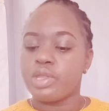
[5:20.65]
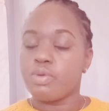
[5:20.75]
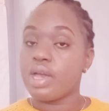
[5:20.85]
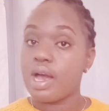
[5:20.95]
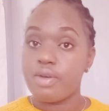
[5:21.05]

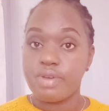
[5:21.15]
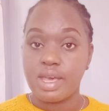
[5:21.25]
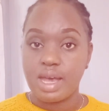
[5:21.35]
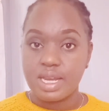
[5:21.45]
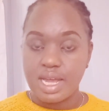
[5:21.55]
we have
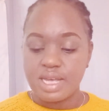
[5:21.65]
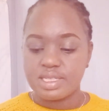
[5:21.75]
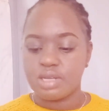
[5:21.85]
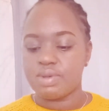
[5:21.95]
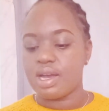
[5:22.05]
hair
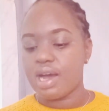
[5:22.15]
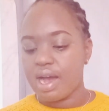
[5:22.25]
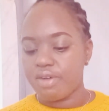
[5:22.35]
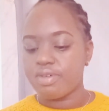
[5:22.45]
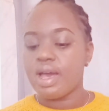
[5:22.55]
dyes, and we
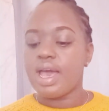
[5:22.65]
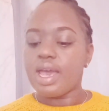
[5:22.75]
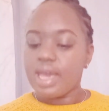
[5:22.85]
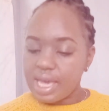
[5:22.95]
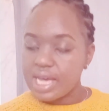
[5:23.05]
have
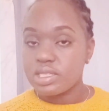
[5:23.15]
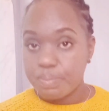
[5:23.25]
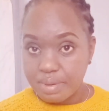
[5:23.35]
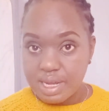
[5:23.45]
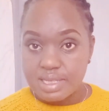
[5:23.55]
hair
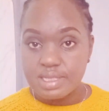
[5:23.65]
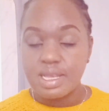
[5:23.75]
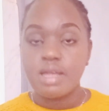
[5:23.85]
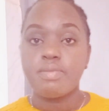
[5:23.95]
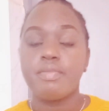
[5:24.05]
sprays.